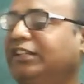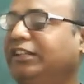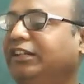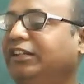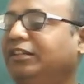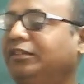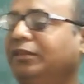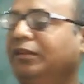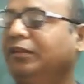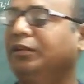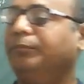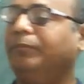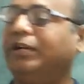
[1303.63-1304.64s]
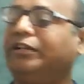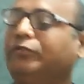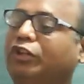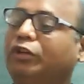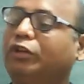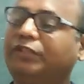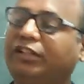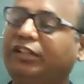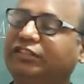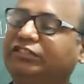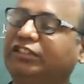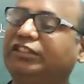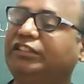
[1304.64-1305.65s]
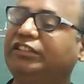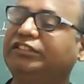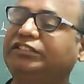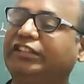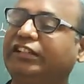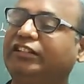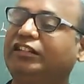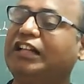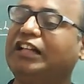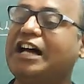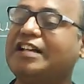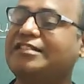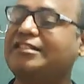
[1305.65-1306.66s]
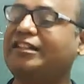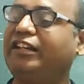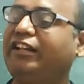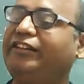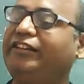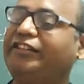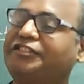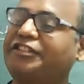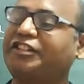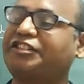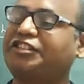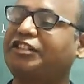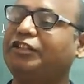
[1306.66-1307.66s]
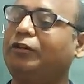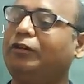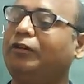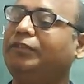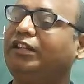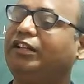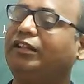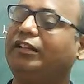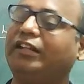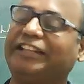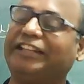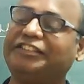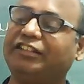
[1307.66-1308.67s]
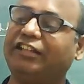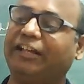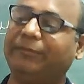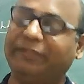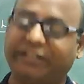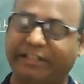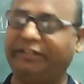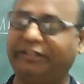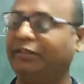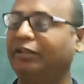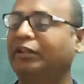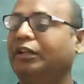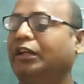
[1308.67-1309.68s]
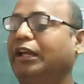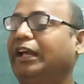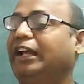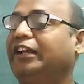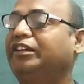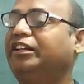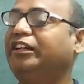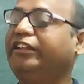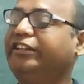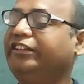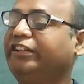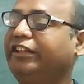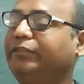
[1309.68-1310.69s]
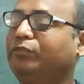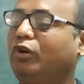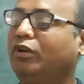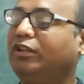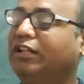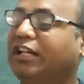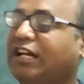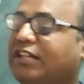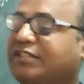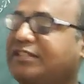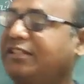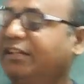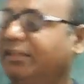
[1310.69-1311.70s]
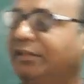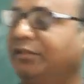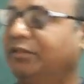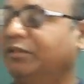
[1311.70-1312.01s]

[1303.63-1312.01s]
there, but one of the reasons is their large scale destruction of their natural habitat and killing them on large scale.